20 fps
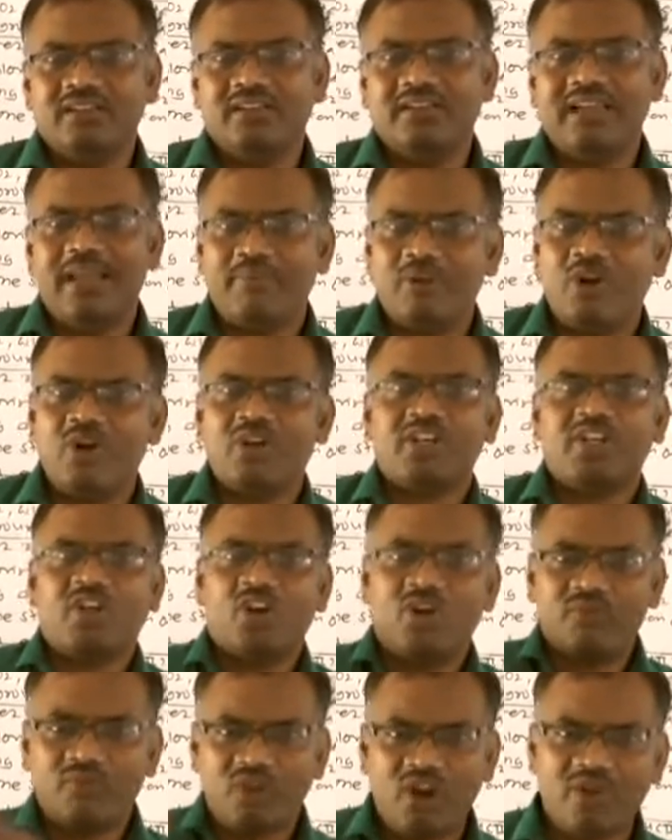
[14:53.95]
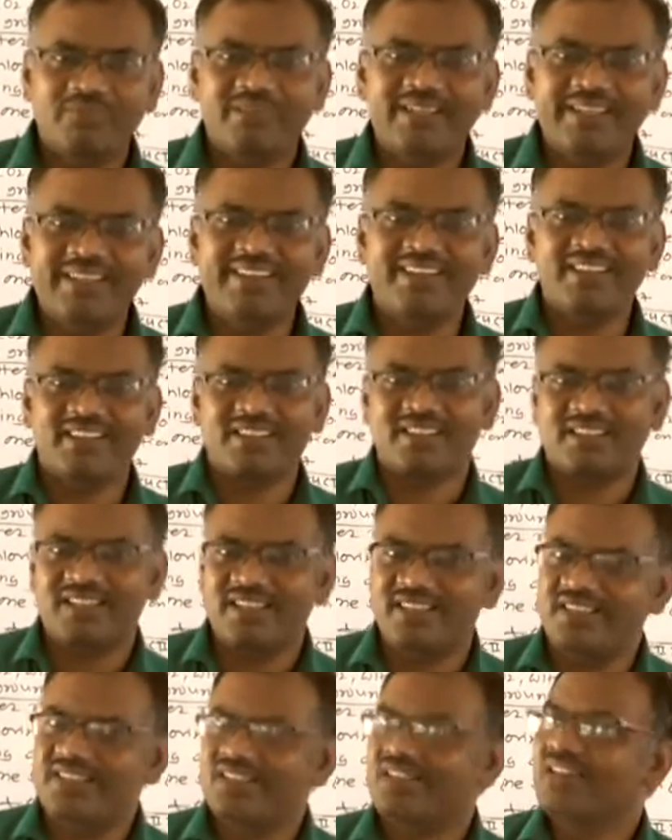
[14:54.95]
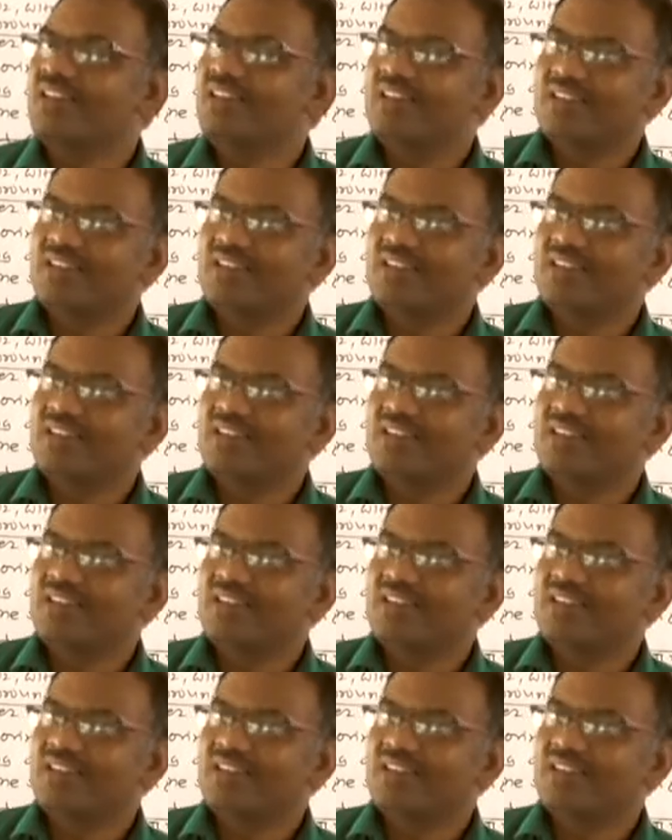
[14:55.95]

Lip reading: laboratory or from the industries.